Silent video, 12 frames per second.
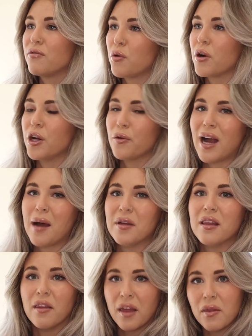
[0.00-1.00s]
for your
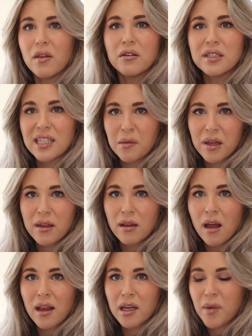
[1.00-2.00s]
rabbit than those Timothy
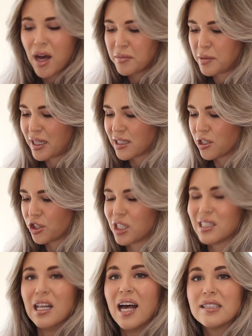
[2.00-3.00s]
lollipops because there's
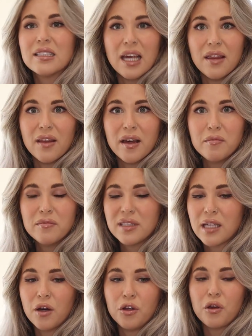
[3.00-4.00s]
just less in them.
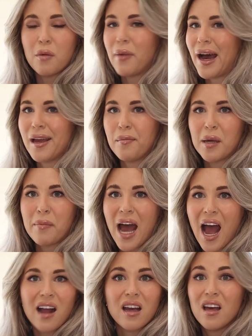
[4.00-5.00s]
So you can buy a big
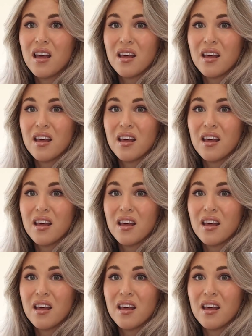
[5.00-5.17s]
pack.